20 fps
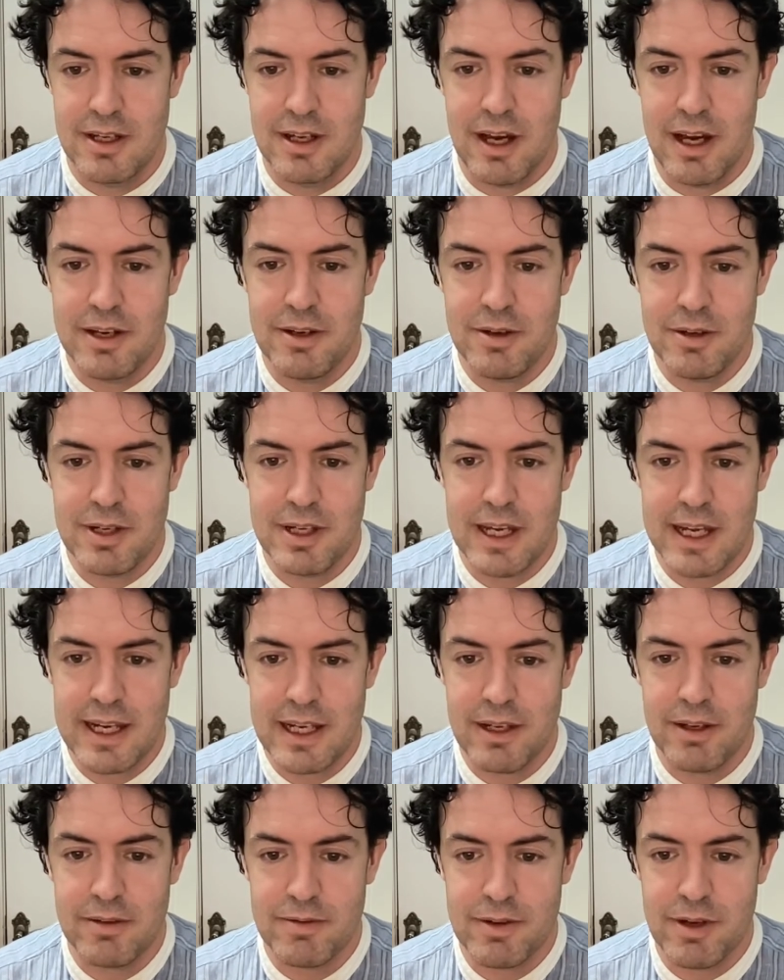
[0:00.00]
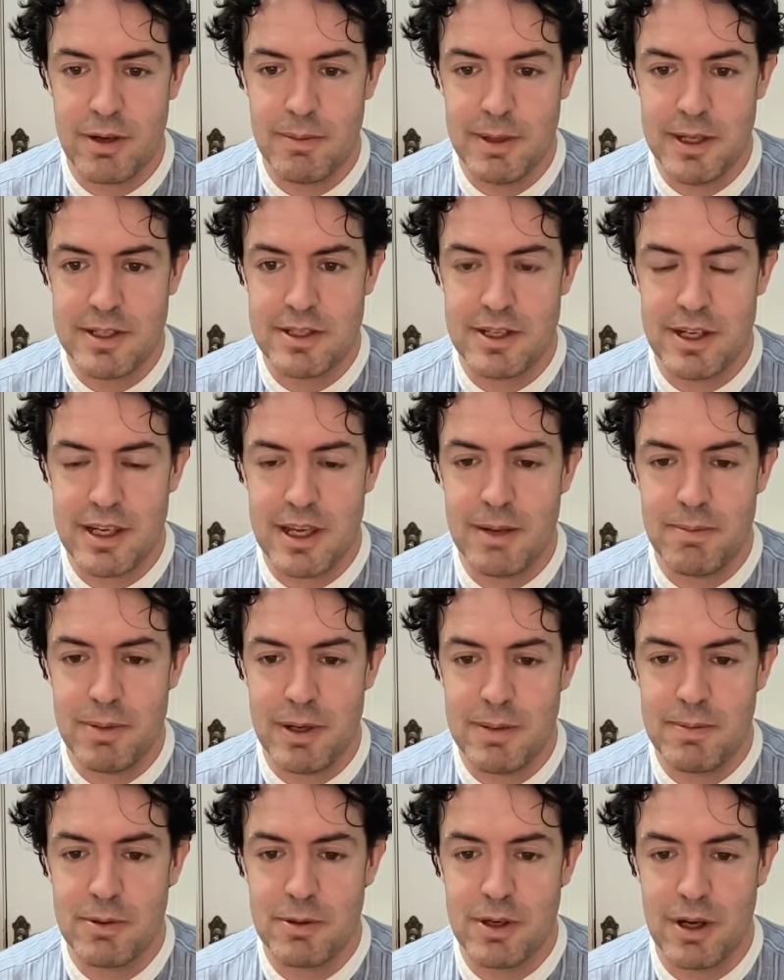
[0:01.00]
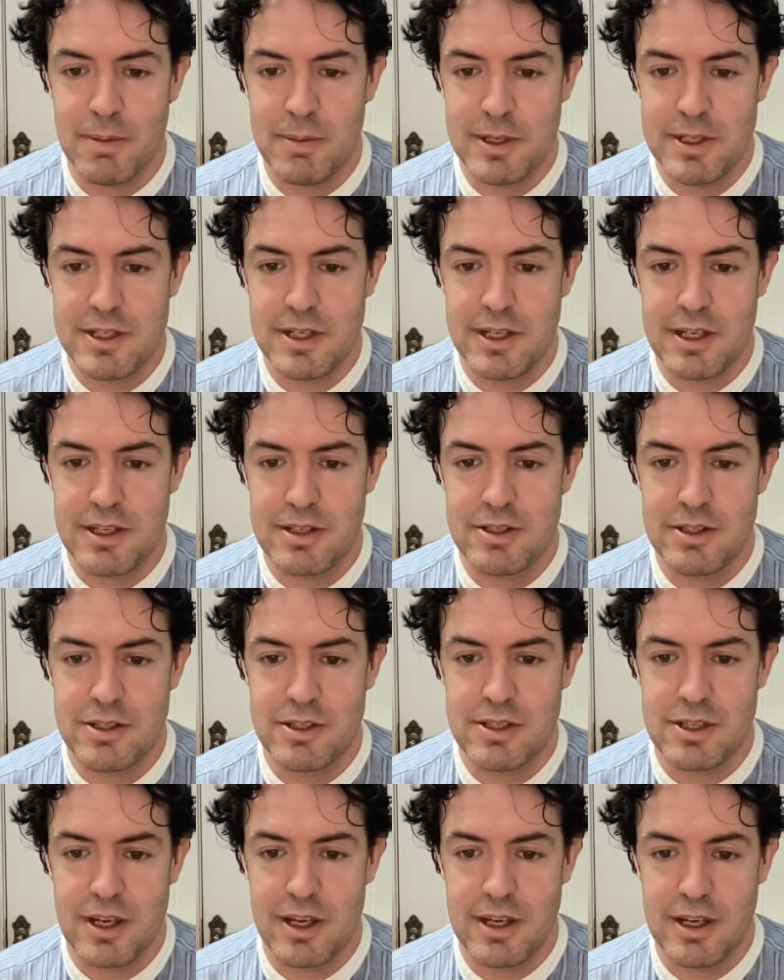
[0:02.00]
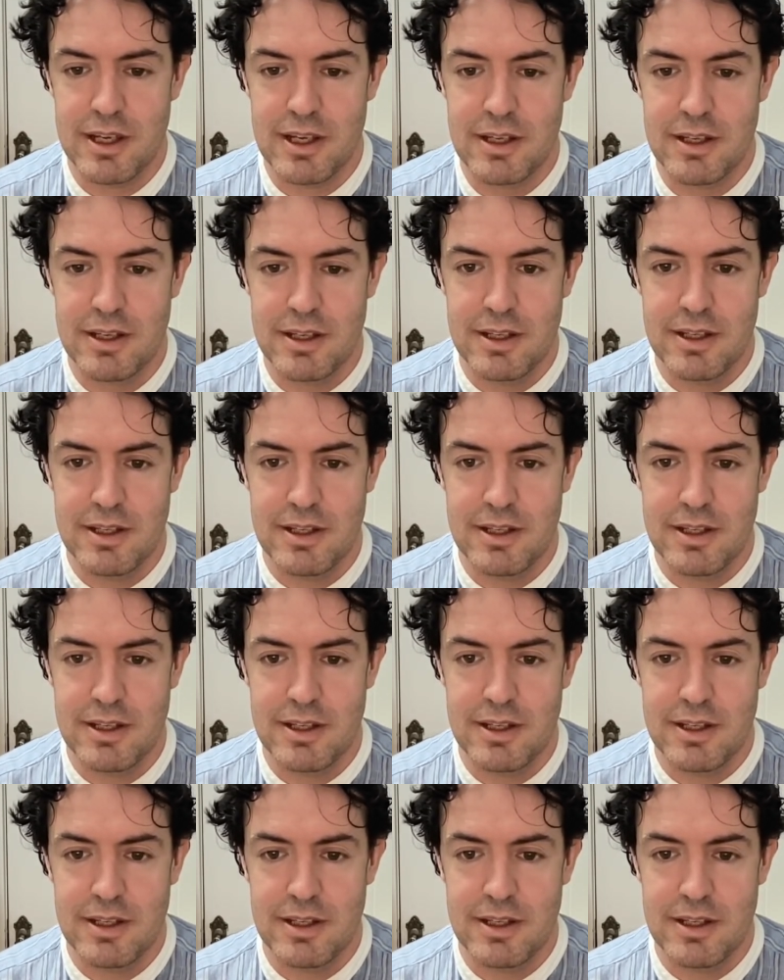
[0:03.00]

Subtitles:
I don't get a lot of comments. I get people commenting and just saying